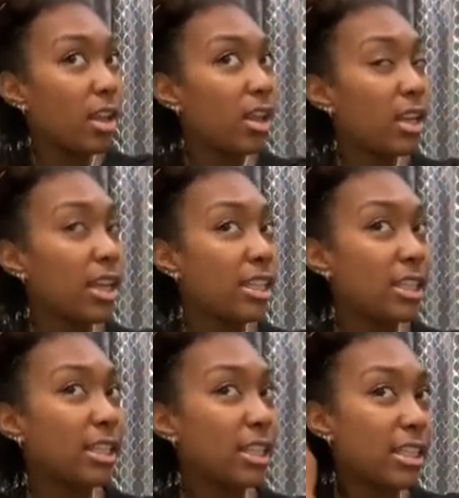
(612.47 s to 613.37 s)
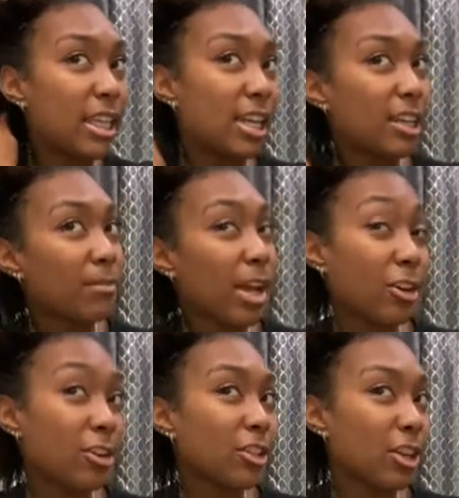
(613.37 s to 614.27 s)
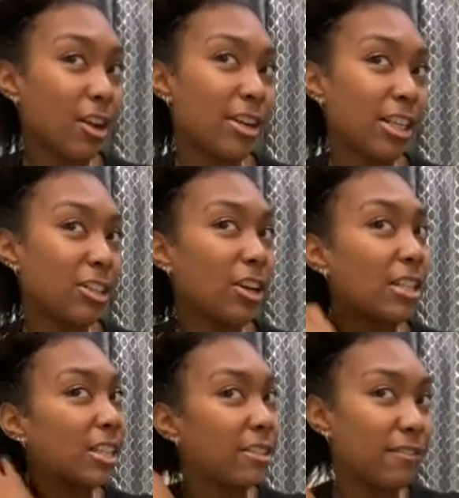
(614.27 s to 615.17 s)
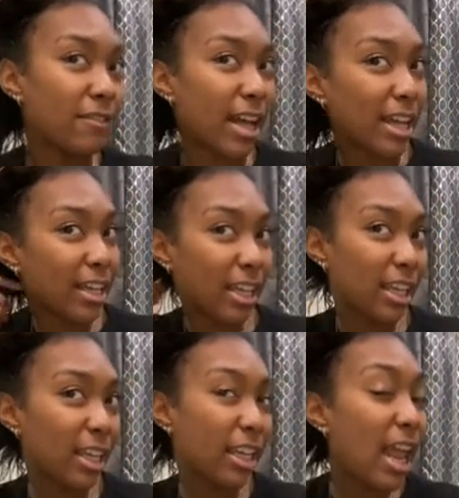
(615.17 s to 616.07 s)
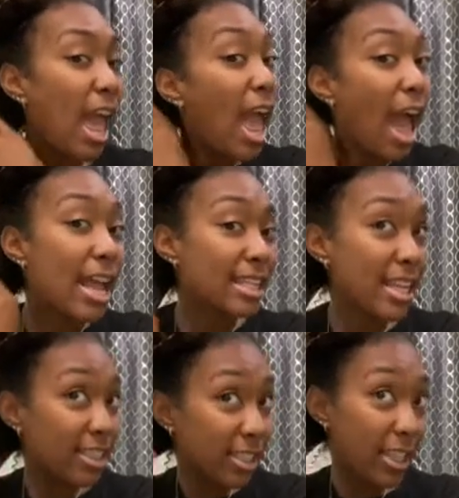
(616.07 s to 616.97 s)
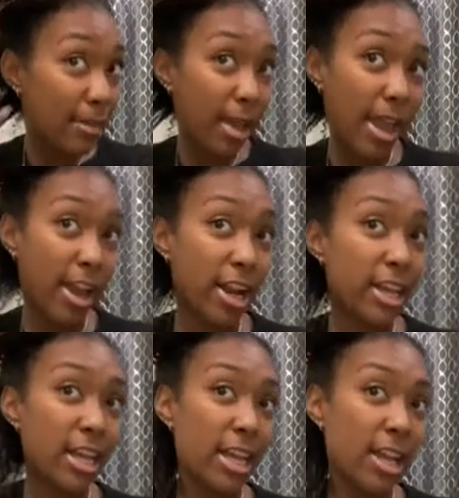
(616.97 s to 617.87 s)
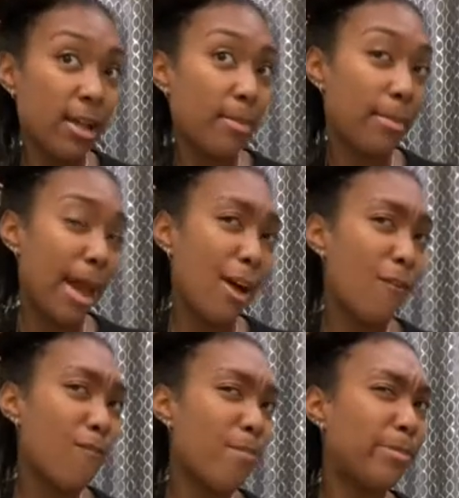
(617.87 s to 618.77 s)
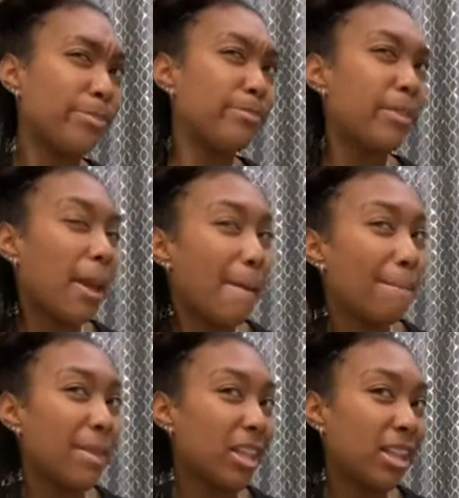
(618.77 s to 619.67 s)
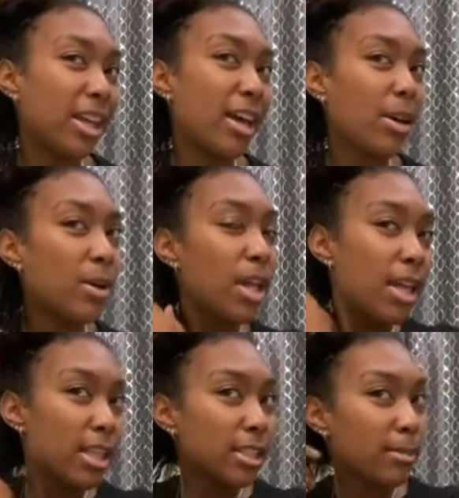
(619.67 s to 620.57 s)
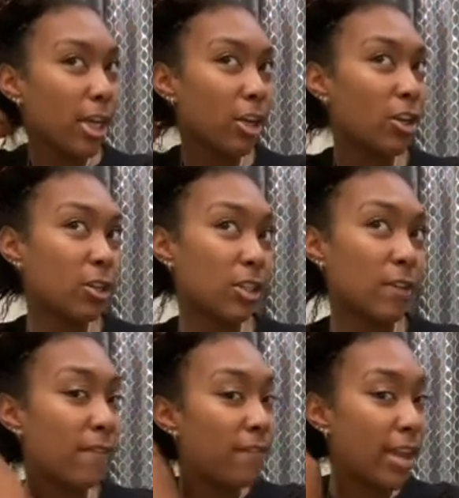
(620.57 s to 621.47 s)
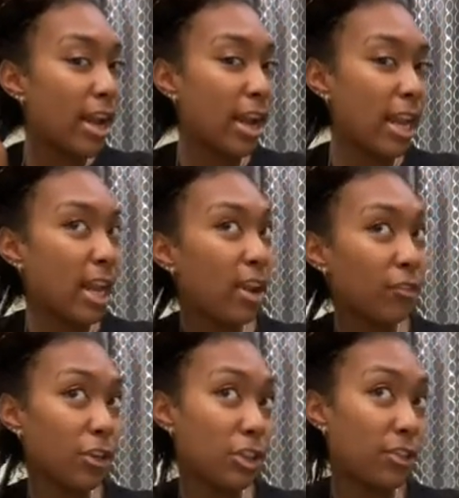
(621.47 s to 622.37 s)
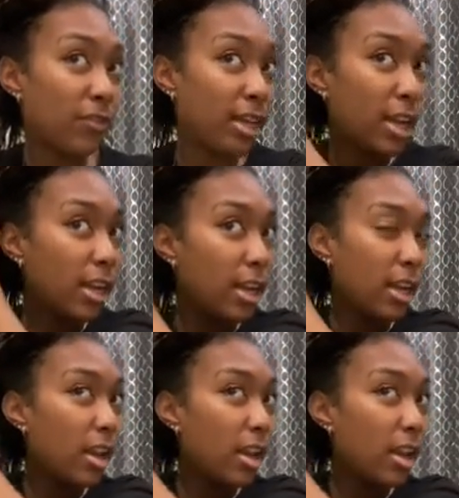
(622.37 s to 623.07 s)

And as you can see, my curls are already starting to define again. I did just get my hair cut about a month ago, so my curls are very rejuvenated.